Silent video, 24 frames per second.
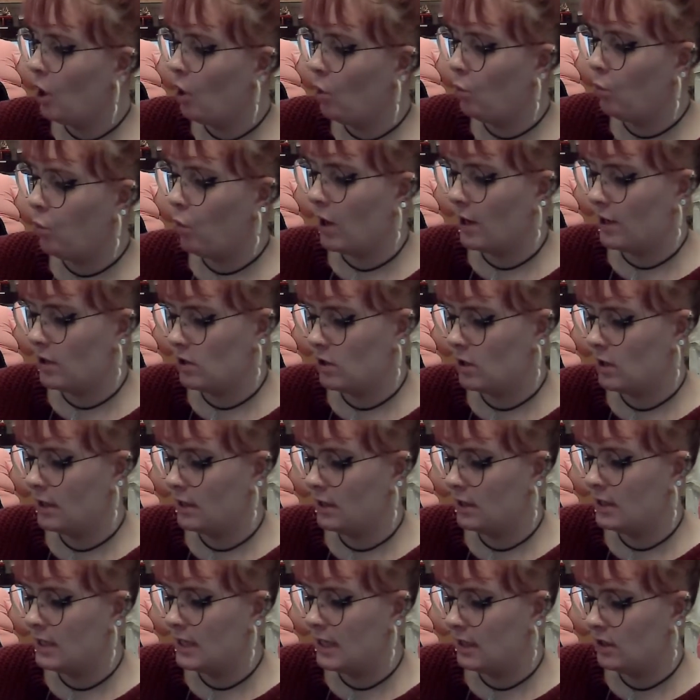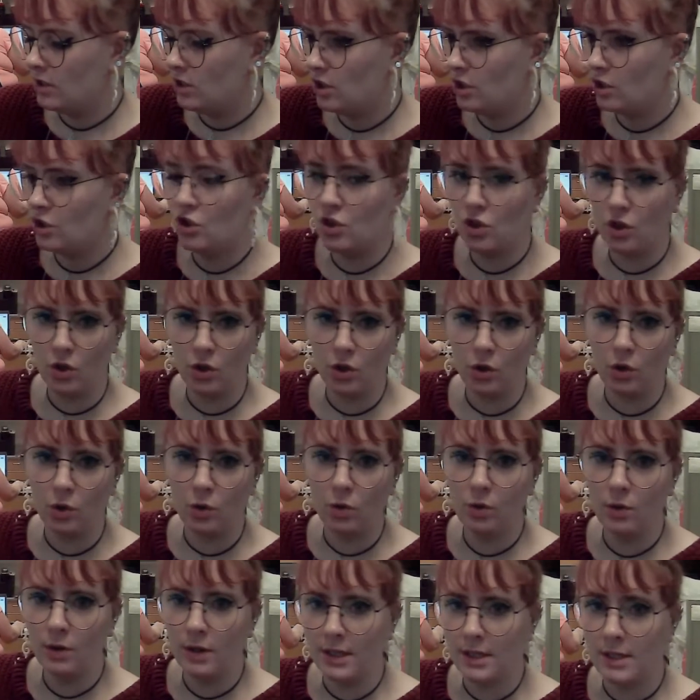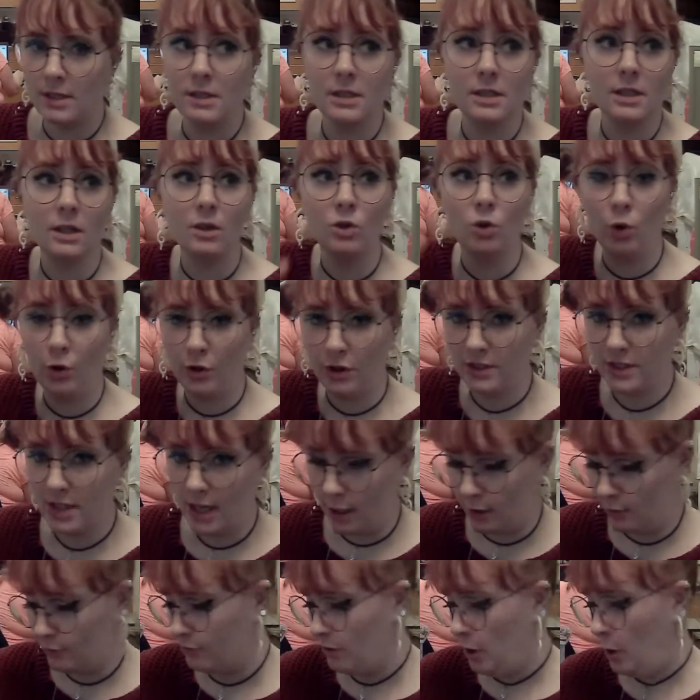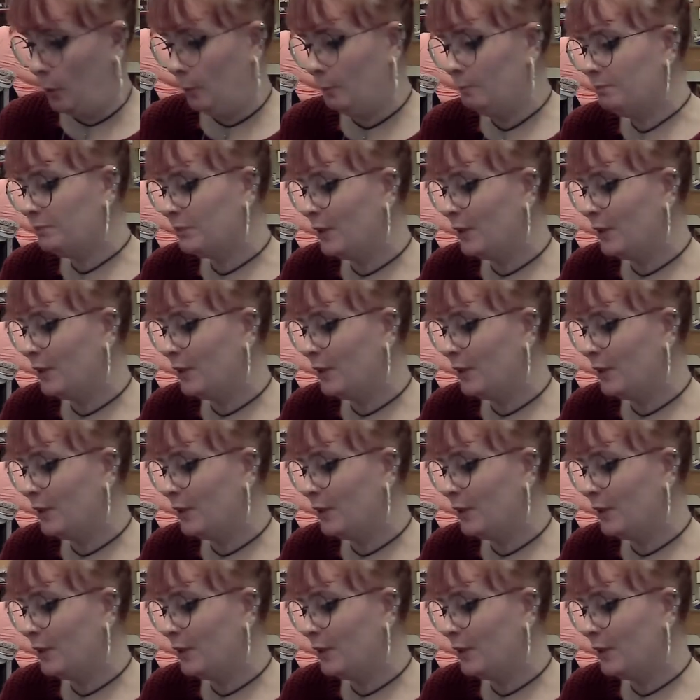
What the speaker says: What you're going to need to do is ignore the telephone.